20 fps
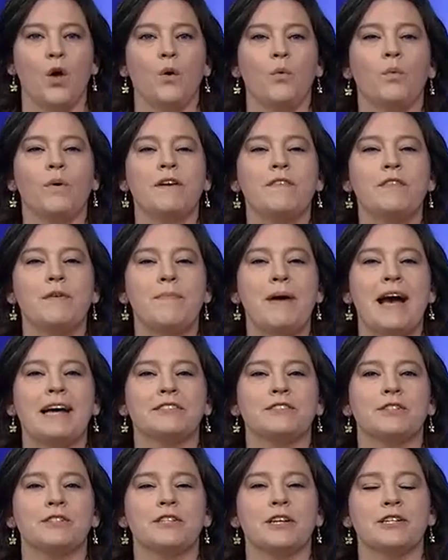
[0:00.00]
One of the
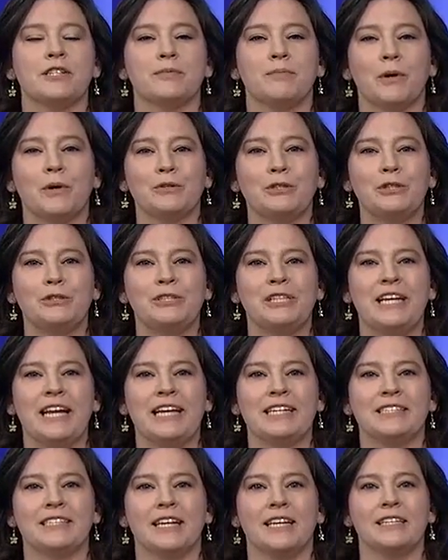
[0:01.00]
pastors I spoke to
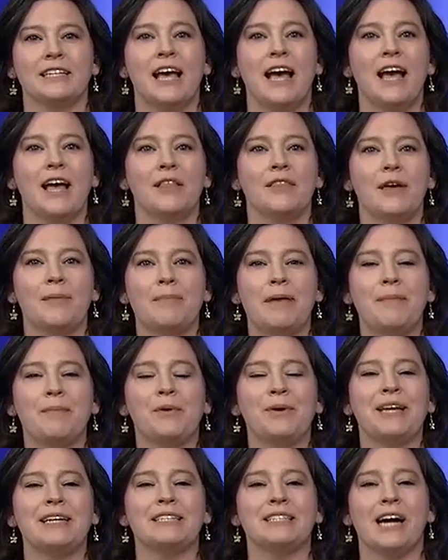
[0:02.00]
today said that
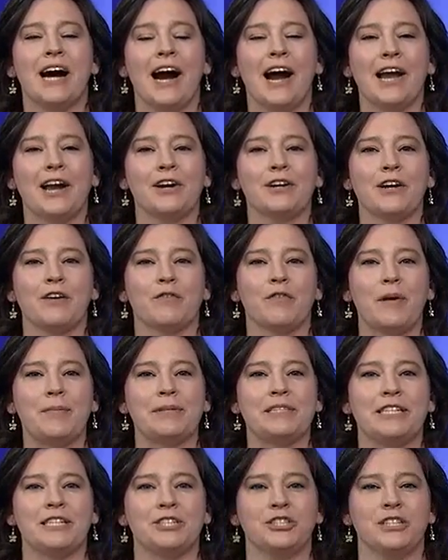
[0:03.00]
people get tired of
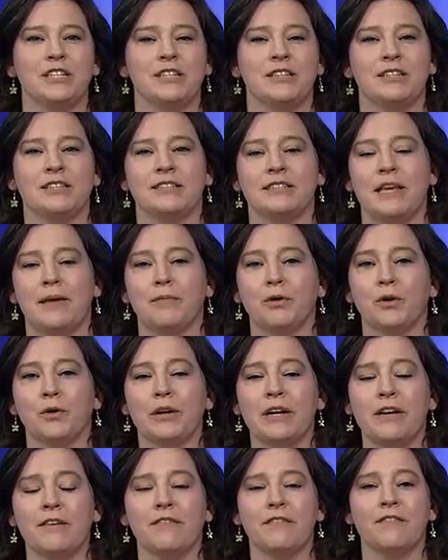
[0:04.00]
repetition, the same
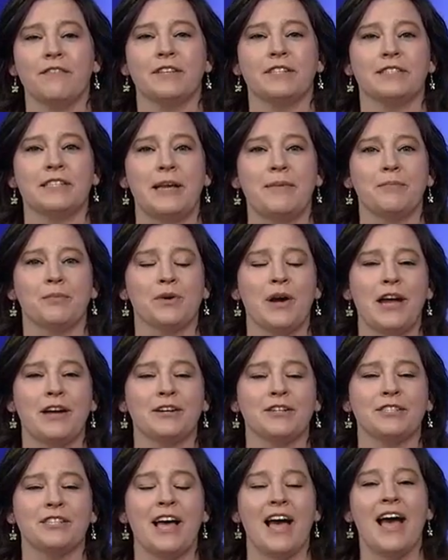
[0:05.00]
grief, the same
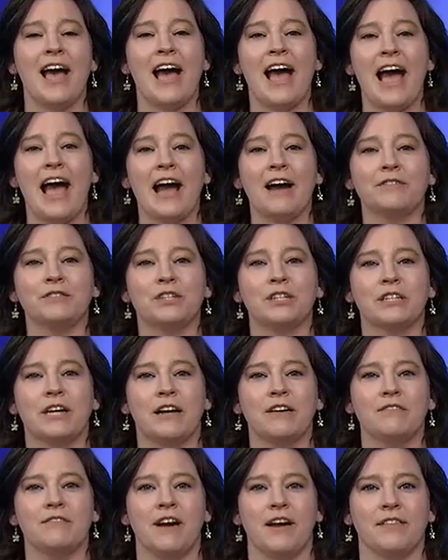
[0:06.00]
prayers after
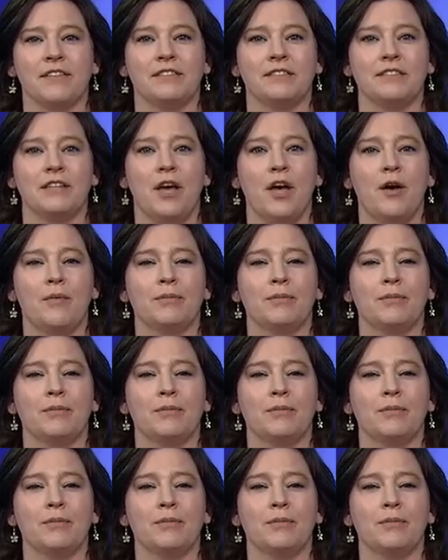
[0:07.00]
gun violence.